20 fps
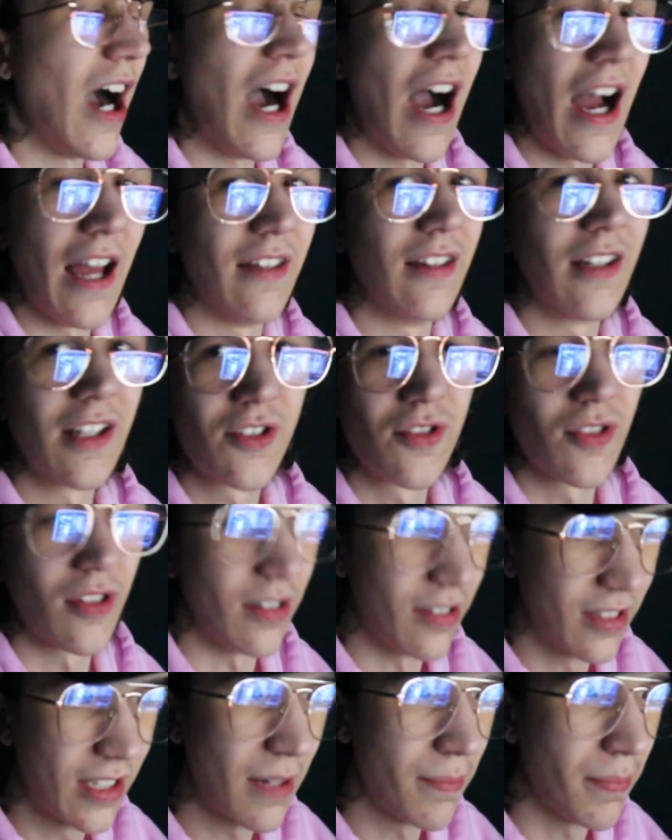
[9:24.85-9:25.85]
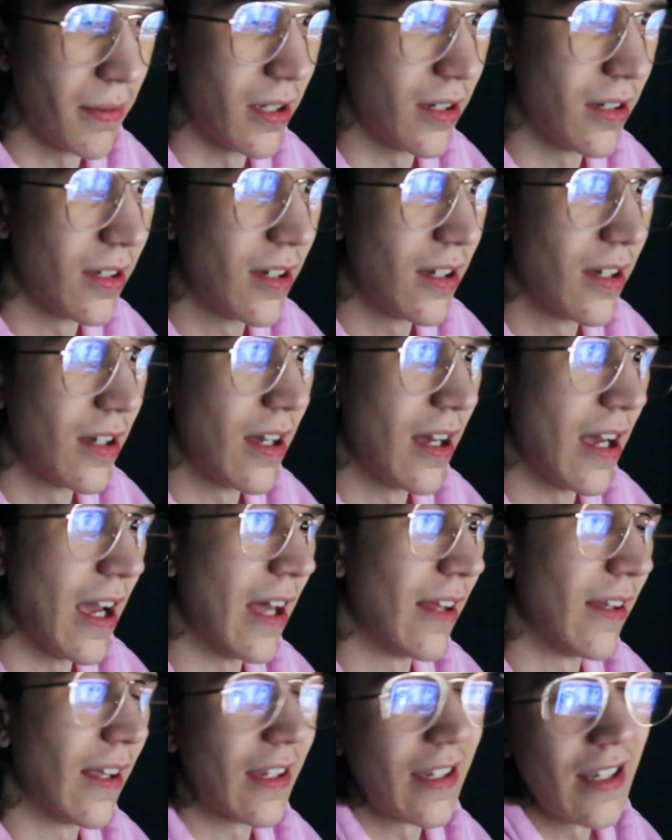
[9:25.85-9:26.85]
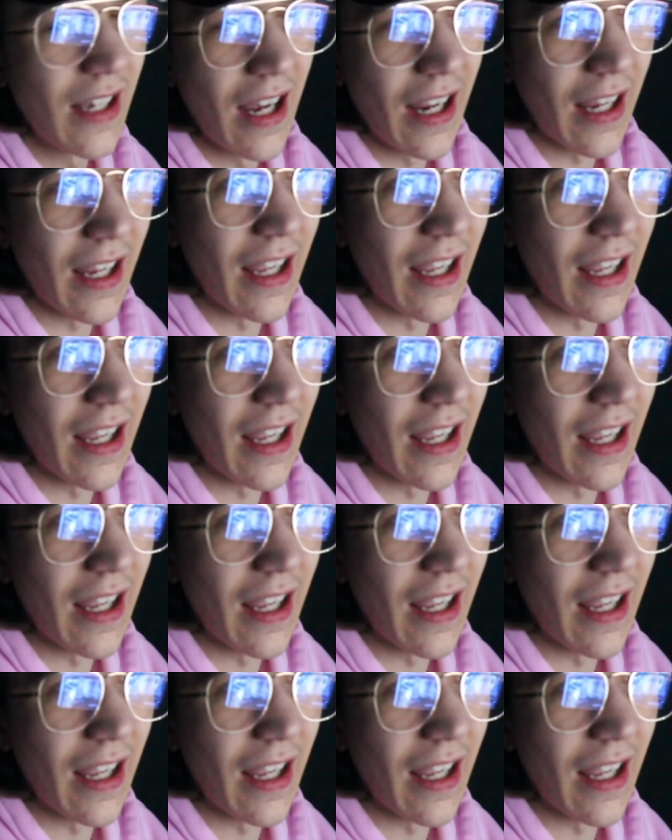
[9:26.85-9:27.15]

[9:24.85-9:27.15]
i literally skip it and like yeah i